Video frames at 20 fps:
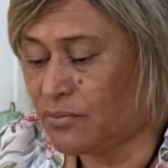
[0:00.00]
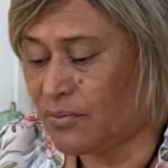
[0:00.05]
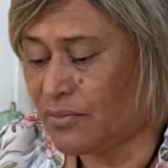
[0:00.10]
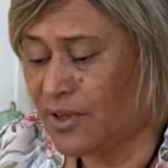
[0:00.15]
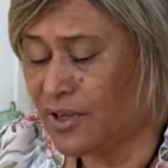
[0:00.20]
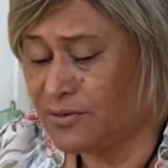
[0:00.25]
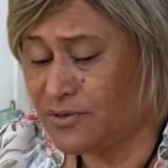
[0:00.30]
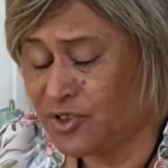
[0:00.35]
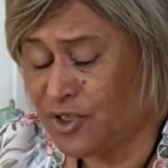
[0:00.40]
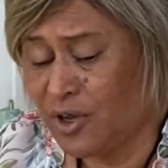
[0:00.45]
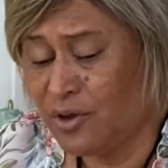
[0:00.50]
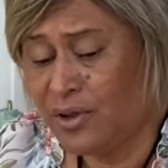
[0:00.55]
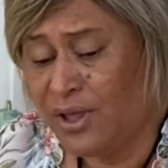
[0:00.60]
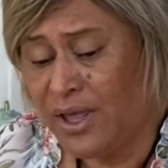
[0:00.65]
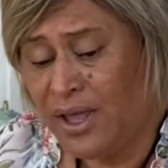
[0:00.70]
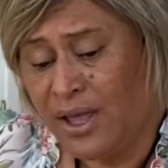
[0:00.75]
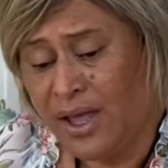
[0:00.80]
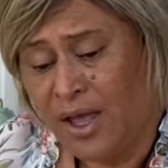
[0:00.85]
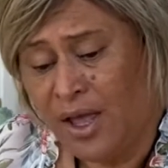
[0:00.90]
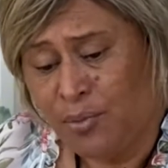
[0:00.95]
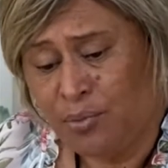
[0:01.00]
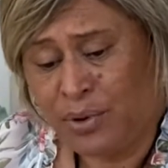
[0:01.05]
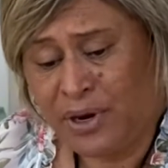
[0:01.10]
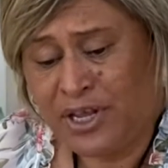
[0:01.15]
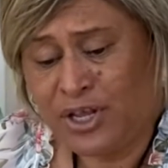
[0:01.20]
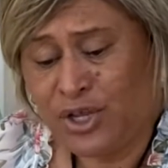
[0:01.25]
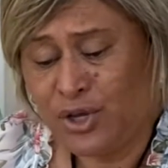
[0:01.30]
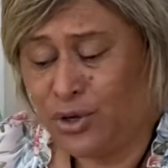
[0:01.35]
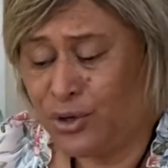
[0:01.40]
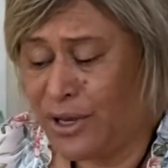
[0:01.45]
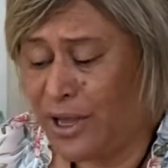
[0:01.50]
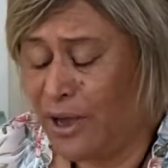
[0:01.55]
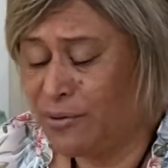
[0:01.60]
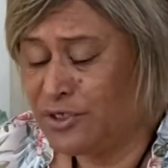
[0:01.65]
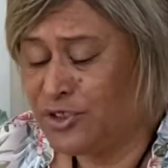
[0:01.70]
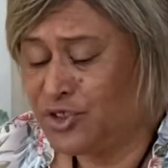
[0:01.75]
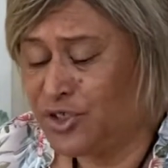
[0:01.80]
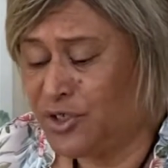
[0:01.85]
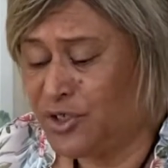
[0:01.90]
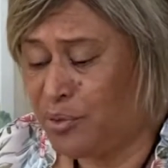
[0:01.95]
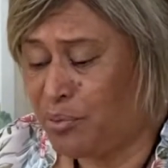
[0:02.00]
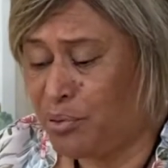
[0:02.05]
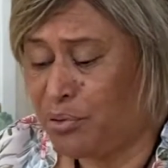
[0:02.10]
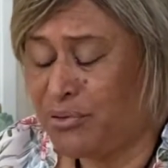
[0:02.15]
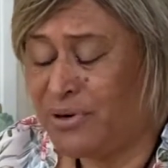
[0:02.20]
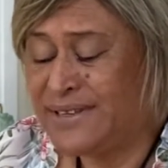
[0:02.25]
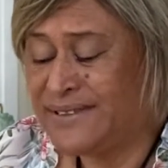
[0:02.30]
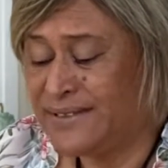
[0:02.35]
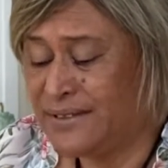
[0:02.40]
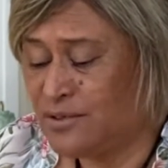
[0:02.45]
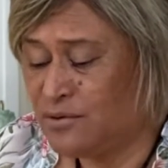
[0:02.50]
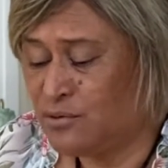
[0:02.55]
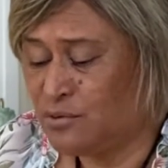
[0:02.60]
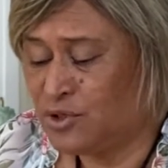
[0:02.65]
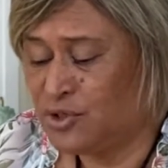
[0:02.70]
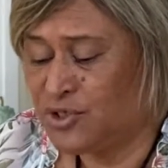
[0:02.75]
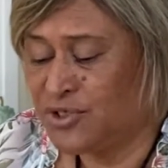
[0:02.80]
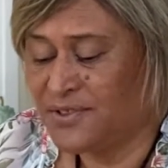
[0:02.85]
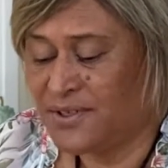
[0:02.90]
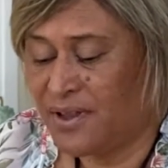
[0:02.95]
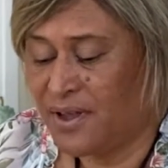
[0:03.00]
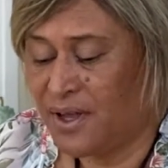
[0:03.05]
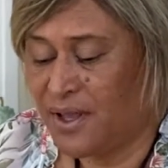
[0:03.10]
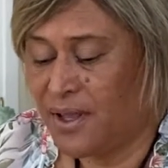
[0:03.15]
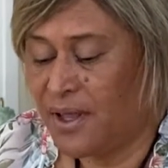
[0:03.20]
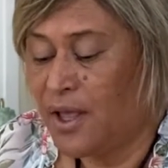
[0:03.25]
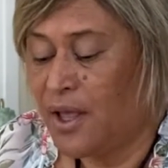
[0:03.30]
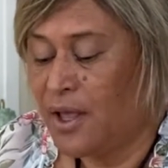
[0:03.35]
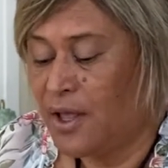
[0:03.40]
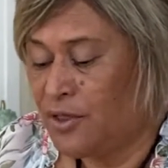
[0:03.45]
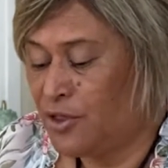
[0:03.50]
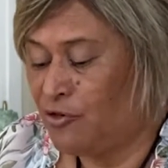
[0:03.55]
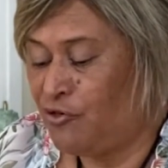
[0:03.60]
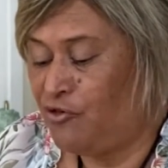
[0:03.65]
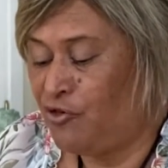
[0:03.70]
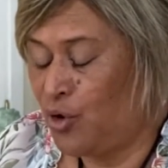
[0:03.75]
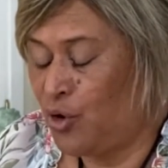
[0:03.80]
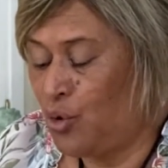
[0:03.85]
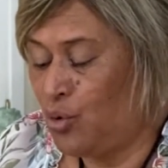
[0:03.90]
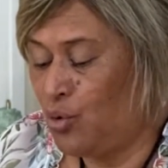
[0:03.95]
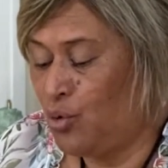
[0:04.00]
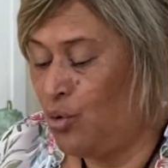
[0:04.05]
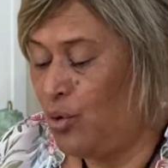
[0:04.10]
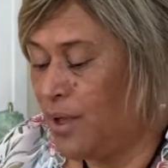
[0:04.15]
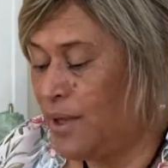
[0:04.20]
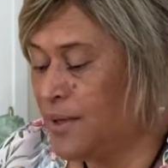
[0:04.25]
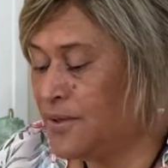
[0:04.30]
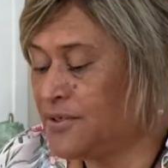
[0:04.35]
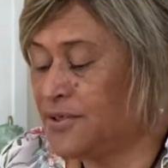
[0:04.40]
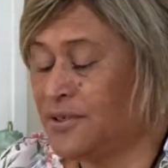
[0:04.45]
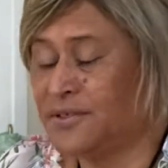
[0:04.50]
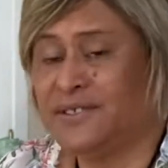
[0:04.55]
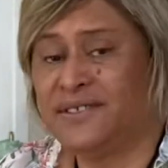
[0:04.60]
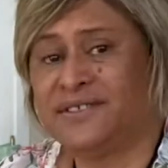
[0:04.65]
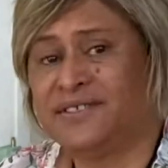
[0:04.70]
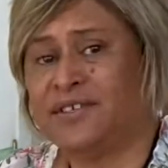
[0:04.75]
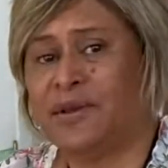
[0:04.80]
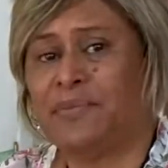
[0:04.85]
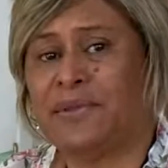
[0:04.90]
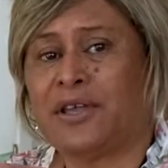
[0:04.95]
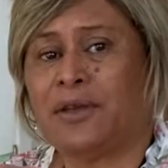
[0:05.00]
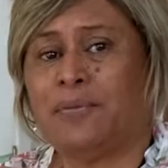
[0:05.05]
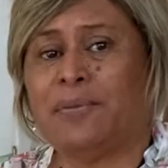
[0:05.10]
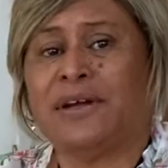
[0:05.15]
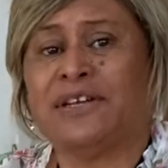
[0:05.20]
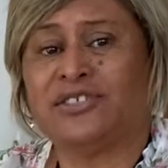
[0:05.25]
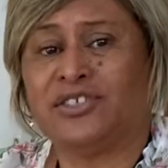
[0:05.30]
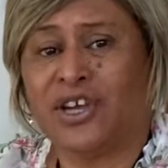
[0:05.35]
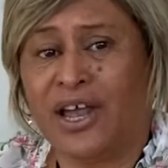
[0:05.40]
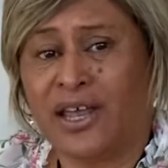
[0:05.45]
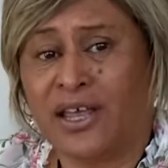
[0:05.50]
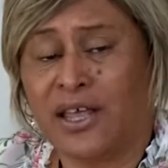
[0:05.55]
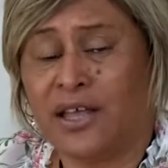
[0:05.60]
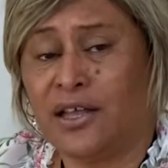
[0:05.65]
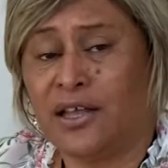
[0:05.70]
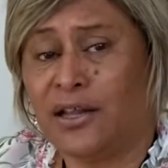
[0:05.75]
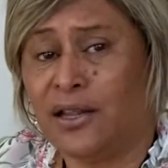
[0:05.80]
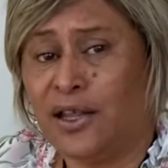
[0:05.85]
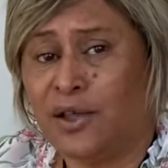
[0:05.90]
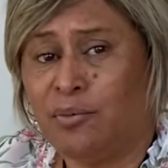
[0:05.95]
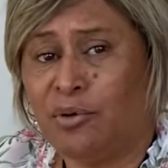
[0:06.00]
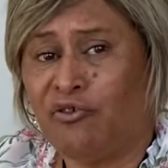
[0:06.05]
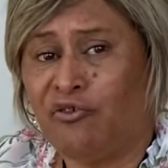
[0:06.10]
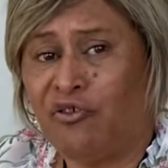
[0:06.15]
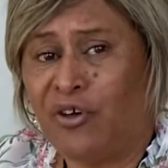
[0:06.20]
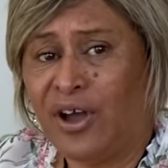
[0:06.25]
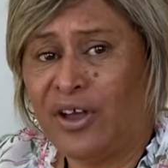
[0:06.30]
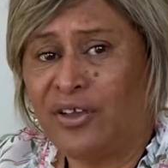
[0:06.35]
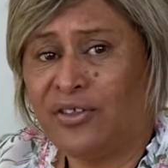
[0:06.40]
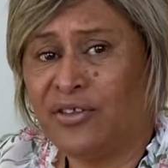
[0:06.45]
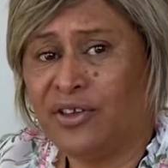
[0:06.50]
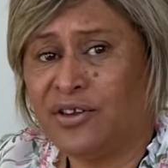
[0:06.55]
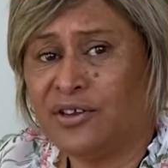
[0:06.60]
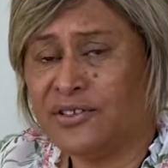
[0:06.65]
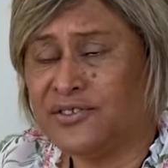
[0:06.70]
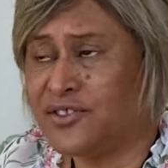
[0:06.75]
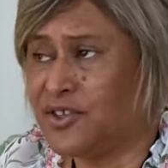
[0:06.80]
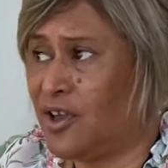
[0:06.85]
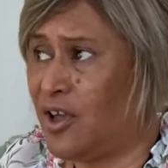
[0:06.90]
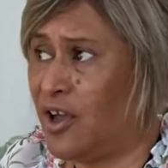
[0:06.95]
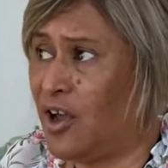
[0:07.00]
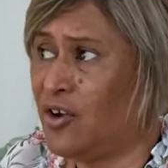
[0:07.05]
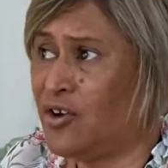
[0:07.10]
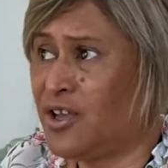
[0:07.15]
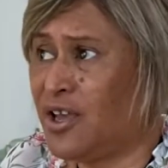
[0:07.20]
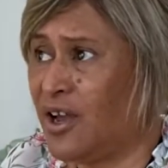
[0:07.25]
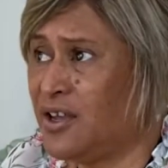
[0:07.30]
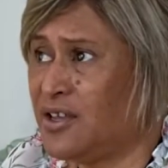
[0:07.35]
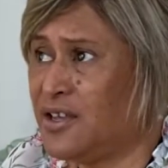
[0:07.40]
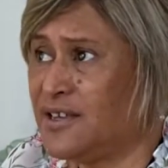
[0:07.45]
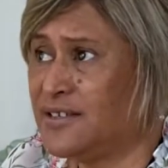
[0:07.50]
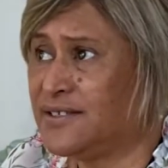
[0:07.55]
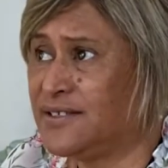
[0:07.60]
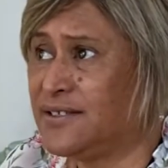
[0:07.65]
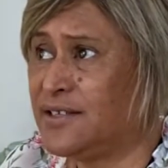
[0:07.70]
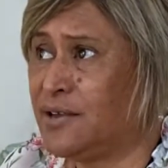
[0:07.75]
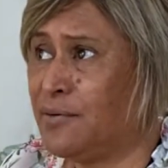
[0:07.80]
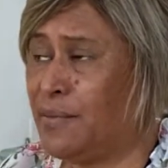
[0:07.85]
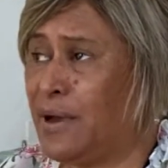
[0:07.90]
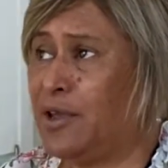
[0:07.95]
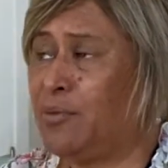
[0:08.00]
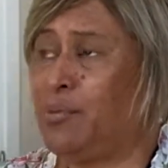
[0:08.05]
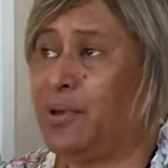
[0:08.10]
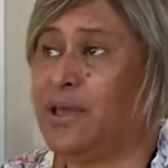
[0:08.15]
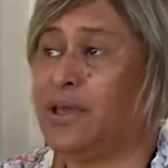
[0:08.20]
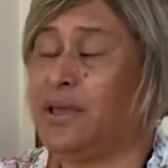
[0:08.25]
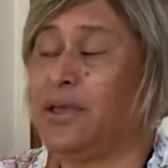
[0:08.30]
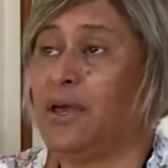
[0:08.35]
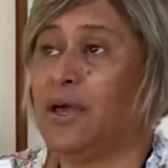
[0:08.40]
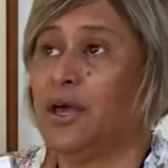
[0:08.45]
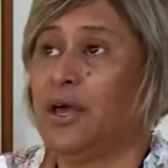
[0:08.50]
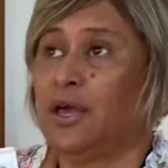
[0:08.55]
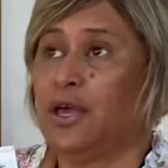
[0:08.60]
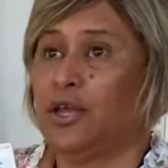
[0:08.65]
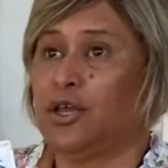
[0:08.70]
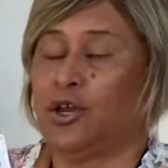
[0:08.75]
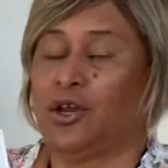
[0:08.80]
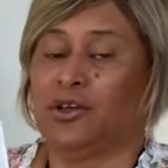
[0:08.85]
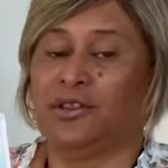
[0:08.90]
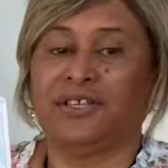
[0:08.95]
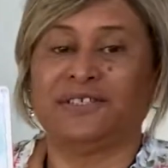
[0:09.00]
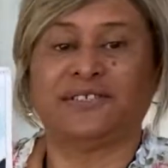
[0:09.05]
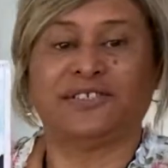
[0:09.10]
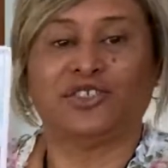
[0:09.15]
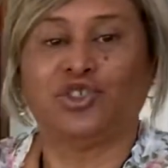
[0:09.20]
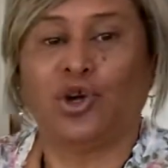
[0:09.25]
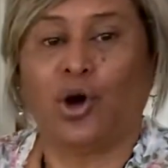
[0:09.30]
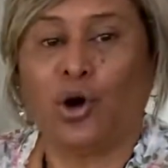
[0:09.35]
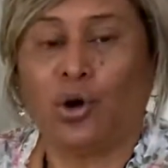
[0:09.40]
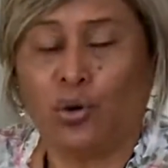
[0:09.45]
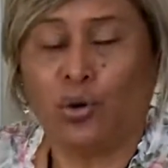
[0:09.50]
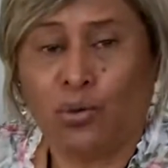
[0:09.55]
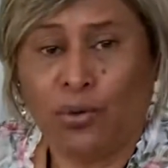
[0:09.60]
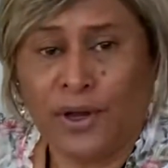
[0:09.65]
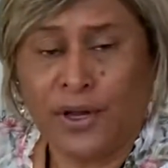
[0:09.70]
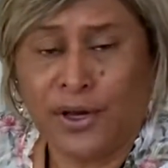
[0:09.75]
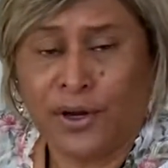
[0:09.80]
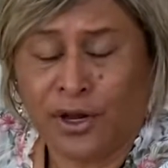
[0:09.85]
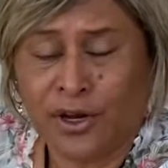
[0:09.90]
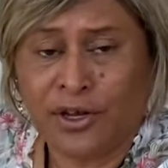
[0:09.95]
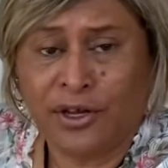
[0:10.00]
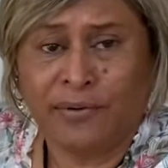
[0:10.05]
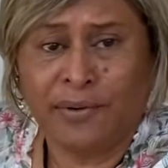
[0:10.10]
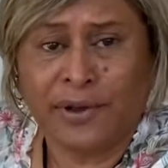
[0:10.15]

So bringing you now into the present, which is like the Fool. And so there's something about taking a leap of faith, and it's like, okay, yes, there may be, there's the dog, giving